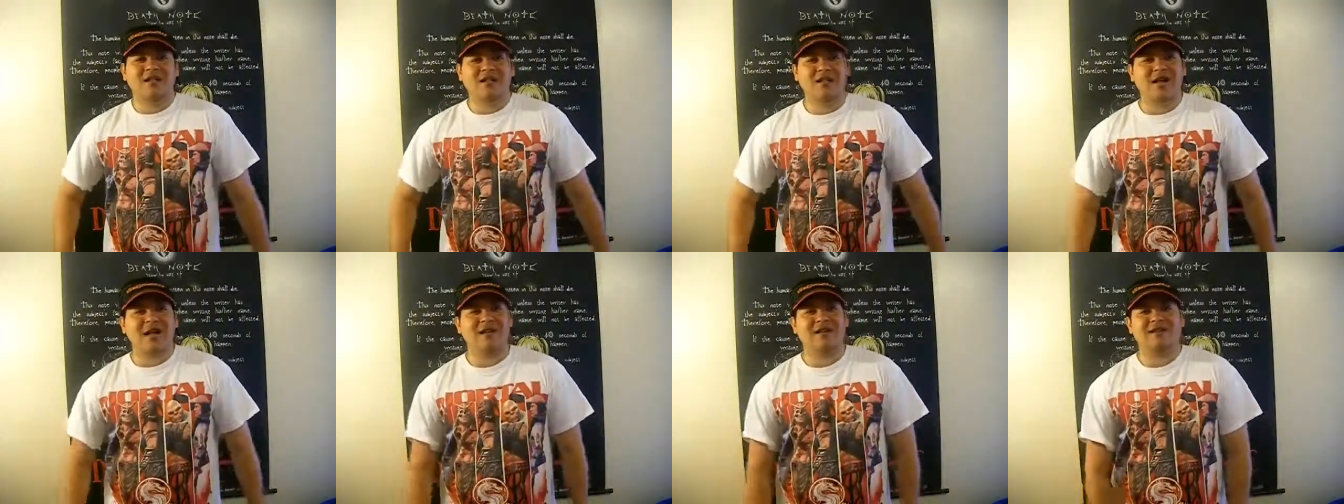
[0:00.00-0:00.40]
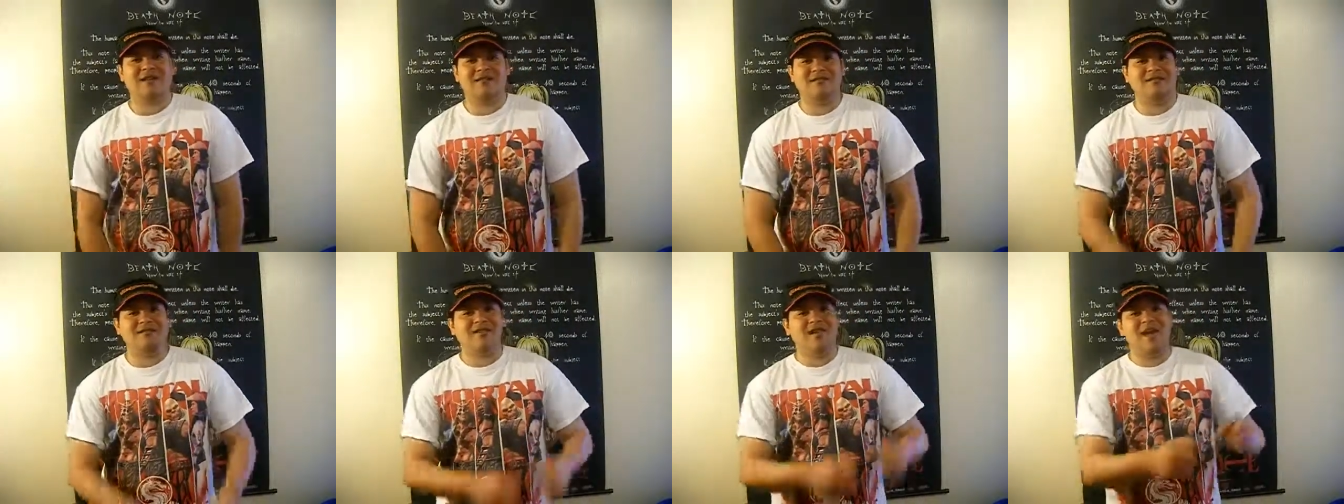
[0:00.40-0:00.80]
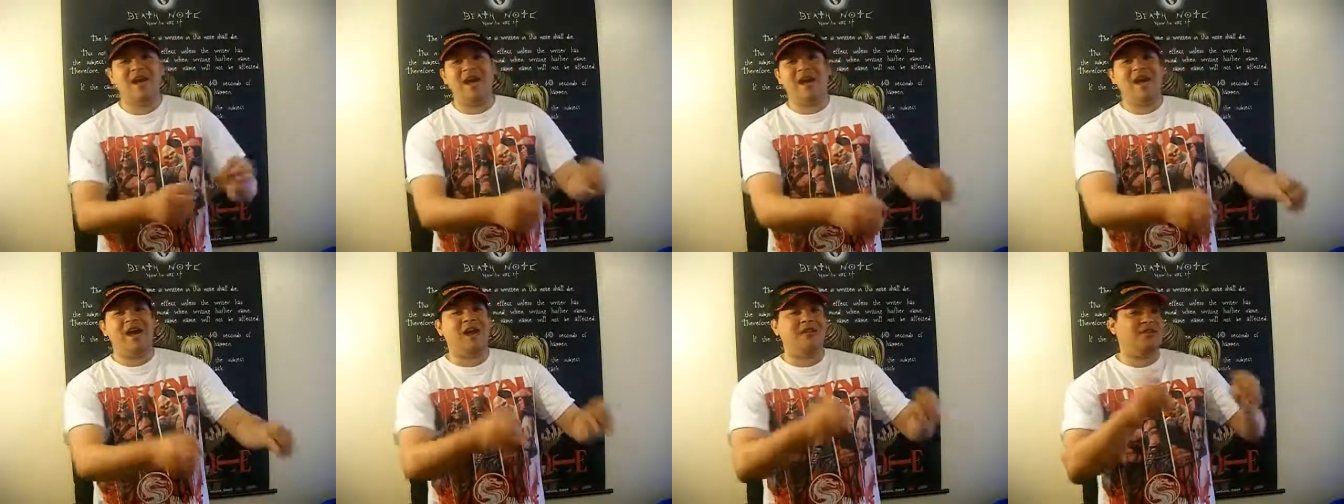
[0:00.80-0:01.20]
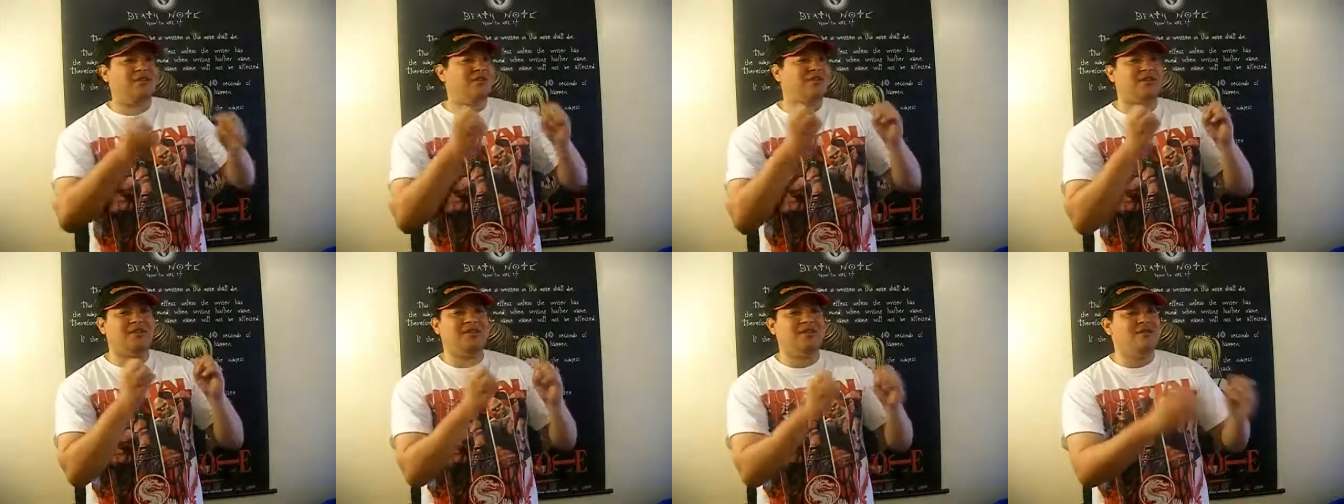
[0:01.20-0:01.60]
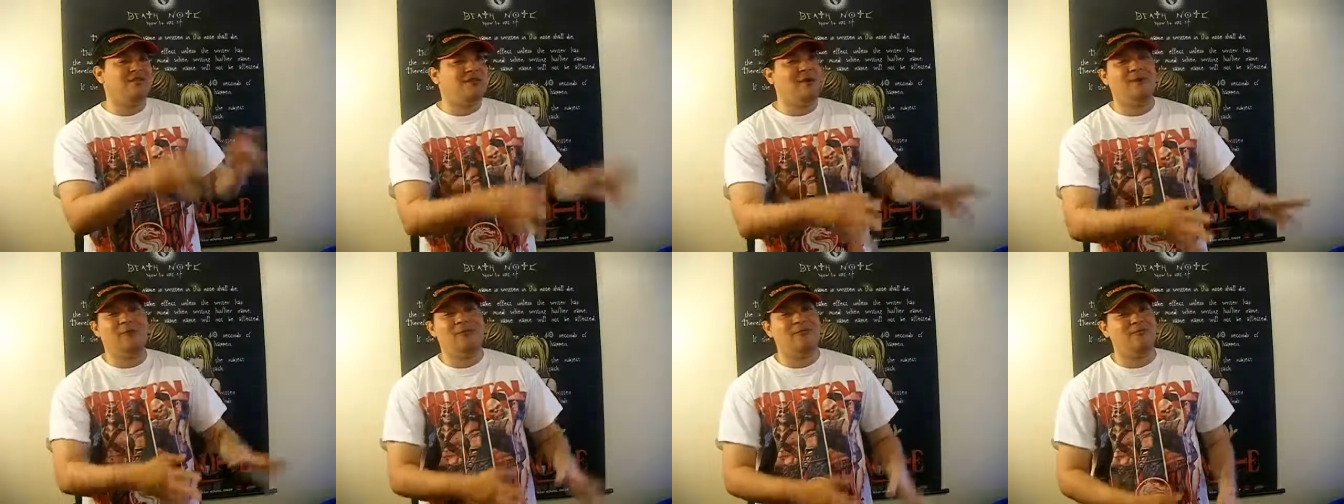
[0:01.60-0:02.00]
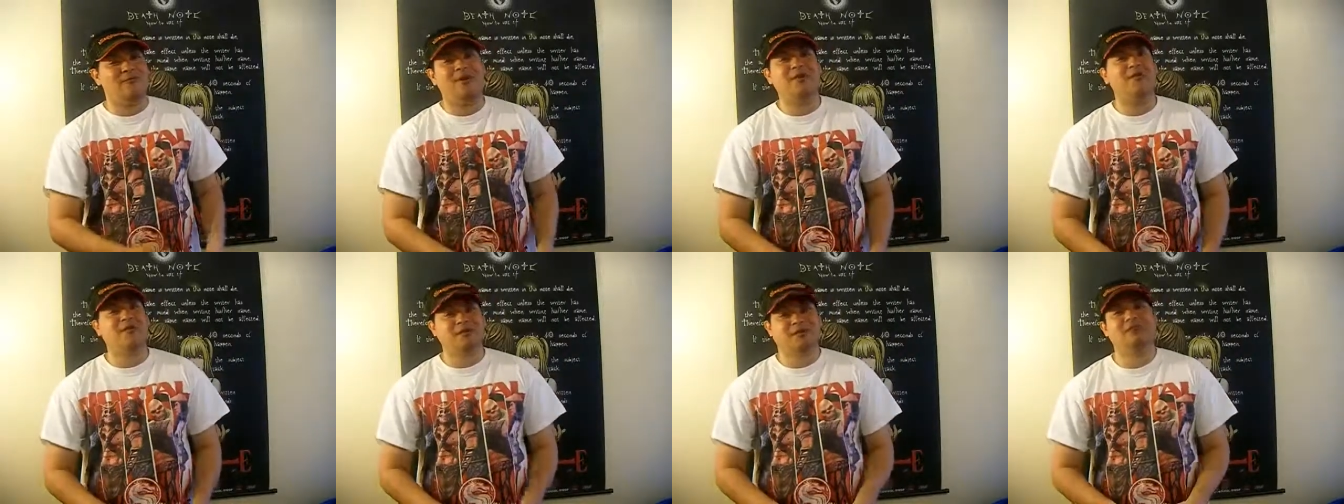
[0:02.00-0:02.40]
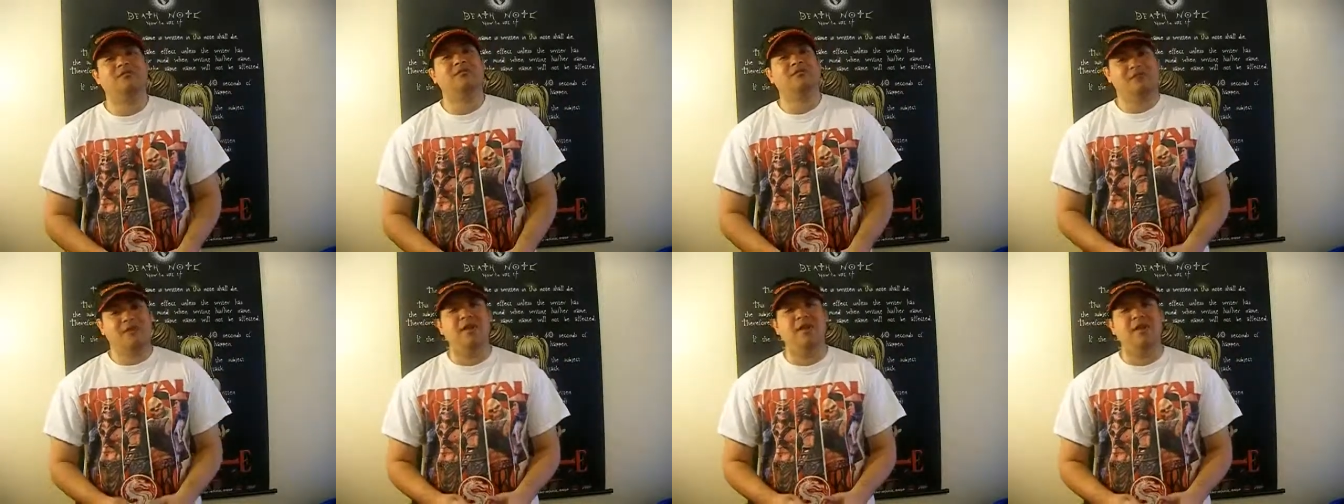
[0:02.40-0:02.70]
like, yay, this is, no, there's,